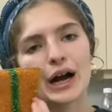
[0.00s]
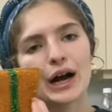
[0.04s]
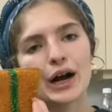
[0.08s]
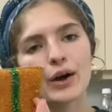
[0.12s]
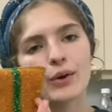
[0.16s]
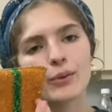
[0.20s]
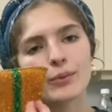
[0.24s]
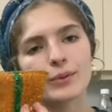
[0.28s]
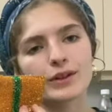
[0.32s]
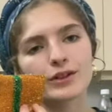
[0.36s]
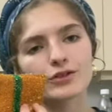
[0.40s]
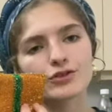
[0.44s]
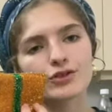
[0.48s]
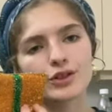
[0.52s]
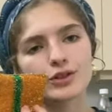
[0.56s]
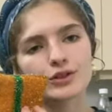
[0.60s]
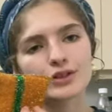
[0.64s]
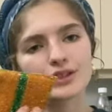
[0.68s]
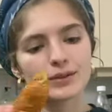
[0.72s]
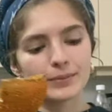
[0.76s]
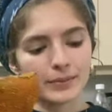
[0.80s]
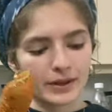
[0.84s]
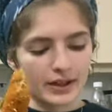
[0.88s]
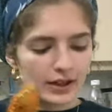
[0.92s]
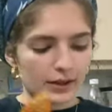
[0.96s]
We chose
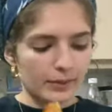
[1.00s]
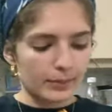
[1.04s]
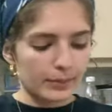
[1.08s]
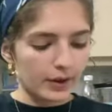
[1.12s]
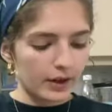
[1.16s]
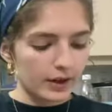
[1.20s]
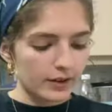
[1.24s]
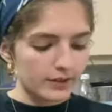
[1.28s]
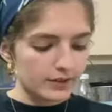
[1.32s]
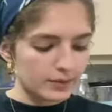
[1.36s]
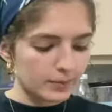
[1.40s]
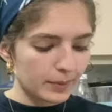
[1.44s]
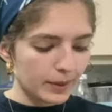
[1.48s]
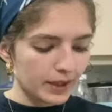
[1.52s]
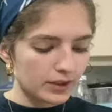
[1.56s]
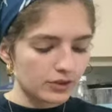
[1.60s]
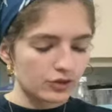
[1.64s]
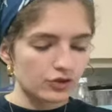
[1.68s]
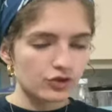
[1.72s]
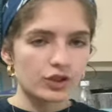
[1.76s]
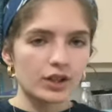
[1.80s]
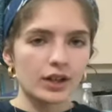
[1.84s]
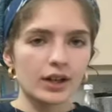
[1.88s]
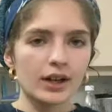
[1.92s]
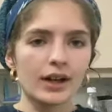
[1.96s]
to make it a parv
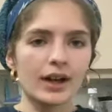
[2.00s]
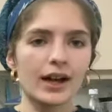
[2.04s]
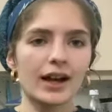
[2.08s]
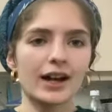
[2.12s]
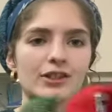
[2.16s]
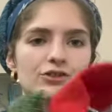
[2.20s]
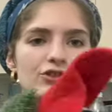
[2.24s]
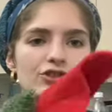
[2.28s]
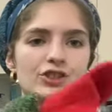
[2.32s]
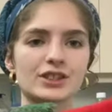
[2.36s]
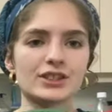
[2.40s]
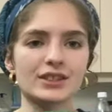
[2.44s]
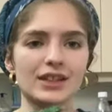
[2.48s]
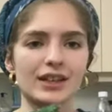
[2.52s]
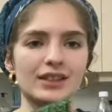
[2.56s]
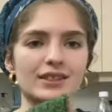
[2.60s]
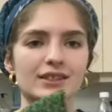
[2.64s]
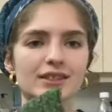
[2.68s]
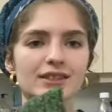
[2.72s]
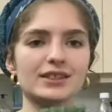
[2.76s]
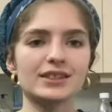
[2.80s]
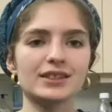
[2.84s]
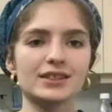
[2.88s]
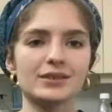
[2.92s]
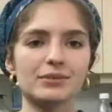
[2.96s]
sponge just
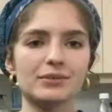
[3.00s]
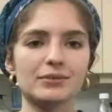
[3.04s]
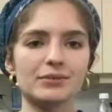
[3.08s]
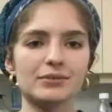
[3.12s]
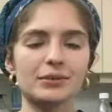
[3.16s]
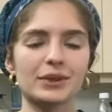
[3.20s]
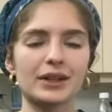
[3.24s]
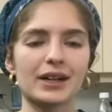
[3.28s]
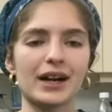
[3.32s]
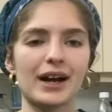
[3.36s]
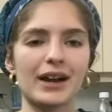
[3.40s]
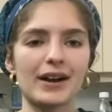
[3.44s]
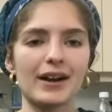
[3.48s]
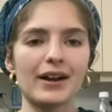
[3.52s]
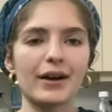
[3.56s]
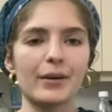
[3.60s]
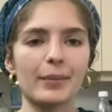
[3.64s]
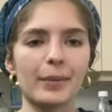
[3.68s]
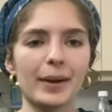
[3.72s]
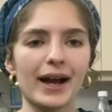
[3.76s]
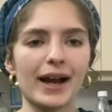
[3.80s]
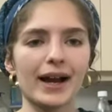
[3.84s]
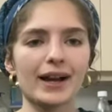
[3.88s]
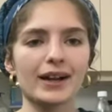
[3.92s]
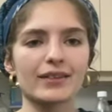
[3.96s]
because we got in a
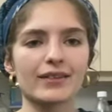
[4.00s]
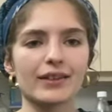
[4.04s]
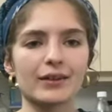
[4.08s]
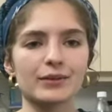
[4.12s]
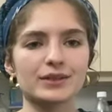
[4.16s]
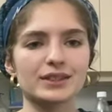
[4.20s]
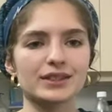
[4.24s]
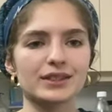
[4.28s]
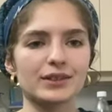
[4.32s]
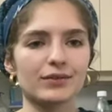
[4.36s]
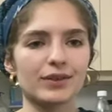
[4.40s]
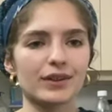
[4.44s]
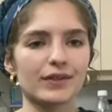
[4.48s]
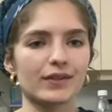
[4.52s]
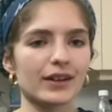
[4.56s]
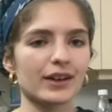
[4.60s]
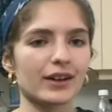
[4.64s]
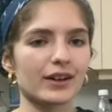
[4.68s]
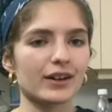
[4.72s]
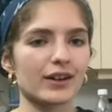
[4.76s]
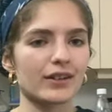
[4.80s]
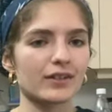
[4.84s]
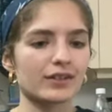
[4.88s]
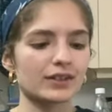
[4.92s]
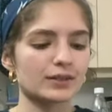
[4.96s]
pack that was different than
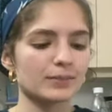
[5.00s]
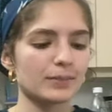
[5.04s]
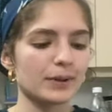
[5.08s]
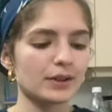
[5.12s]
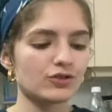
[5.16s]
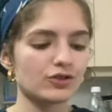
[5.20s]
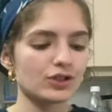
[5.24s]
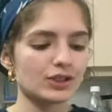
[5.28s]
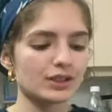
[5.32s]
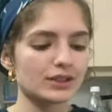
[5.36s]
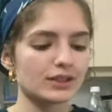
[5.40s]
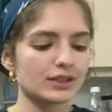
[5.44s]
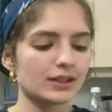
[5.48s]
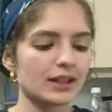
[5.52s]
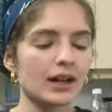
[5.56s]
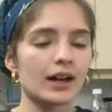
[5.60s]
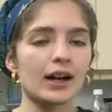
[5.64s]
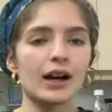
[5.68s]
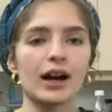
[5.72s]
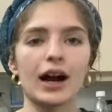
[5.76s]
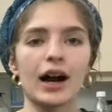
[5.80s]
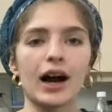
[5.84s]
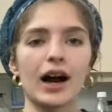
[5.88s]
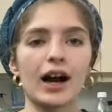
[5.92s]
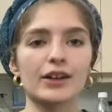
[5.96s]
our other sponges.
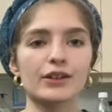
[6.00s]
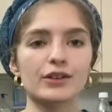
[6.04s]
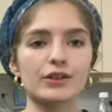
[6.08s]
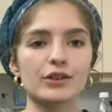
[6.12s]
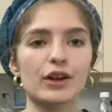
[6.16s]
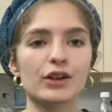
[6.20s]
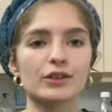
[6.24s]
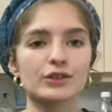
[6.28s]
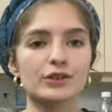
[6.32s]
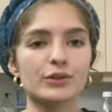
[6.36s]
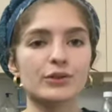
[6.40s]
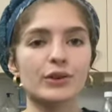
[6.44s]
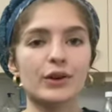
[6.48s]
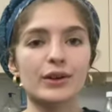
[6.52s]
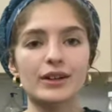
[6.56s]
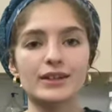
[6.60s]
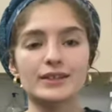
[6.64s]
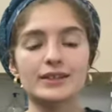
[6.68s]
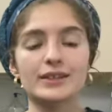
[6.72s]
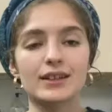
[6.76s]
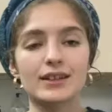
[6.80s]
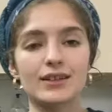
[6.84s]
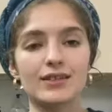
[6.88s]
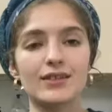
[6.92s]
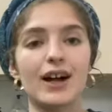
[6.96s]
You'll also notice
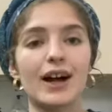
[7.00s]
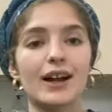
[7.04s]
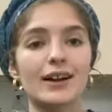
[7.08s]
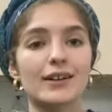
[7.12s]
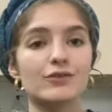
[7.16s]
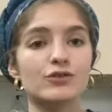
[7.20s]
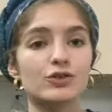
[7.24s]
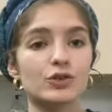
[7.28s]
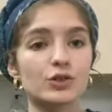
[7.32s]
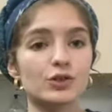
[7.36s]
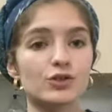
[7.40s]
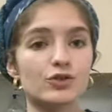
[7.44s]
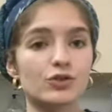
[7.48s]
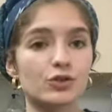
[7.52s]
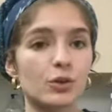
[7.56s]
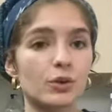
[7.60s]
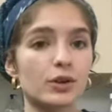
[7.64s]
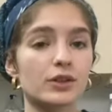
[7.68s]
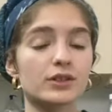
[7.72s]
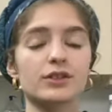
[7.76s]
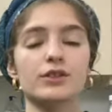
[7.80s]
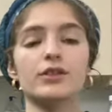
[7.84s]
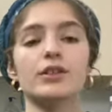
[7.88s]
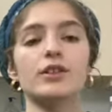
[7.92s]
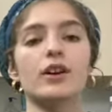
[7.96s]
in a lot of Jewish
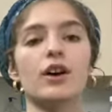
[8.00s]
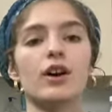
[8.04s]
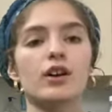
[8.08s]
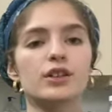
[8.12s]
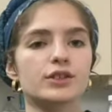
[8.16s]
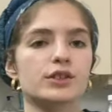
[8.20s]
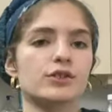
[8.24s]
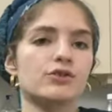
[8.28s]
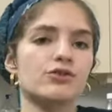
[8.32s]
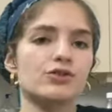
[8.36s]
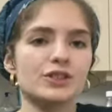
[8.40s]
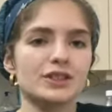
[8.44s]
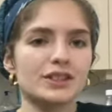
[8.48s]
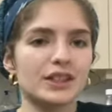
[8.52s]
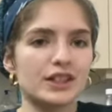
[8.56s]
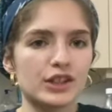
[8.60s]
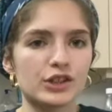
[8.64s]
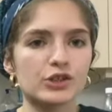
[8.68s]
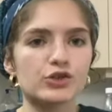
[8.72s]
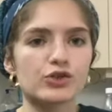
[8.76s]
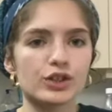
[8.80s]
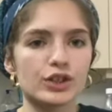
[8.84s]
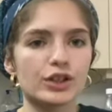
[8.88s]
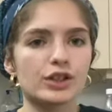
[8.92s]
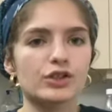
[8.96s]
stores, or also just in
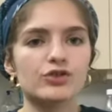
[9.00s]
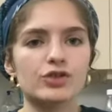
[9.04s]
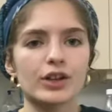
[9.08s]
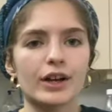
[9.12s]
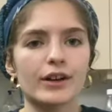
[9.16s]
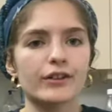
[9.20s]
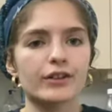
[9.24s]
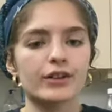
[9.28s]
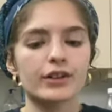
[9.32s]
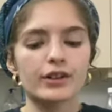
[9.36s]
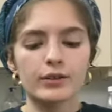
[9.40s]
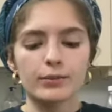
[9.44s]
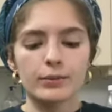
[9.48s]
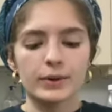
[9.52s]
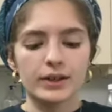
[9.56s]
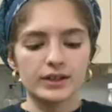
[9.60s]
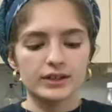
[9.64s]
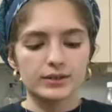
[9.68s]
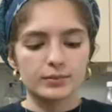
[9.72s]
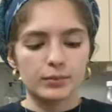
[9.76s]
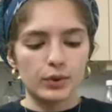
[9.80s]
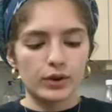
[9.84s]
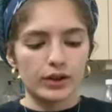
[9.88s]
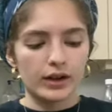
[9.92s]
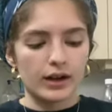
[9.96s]
Israel in general, where it's
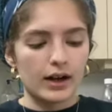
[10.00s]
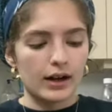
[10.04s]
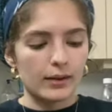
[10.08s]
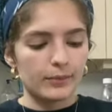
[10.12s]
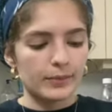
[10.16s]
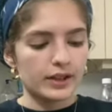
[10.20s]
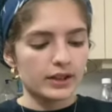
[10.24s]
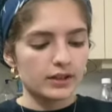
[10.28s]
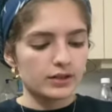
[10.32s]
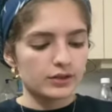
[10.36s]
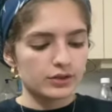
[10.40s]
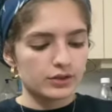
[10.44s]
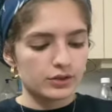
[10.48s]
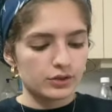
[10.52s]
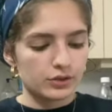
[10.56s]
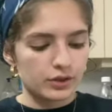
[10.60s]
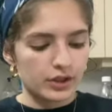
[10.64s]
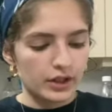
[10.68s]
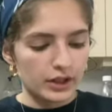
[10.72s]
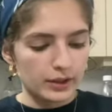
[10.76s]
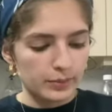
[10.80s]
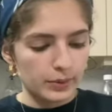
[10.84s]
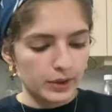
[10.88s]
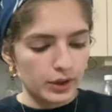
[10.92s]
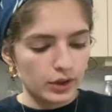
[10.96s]
more common to
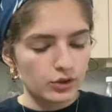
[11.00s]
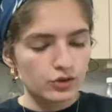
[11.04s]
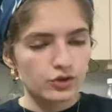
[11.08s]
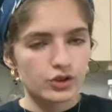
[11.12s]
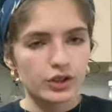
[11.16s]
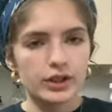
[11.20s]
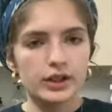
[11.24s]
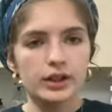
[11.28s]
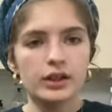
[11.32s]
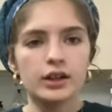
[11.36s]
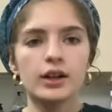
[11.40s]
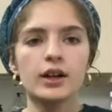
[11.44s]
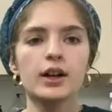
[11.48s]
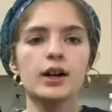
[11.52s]
keep kosher,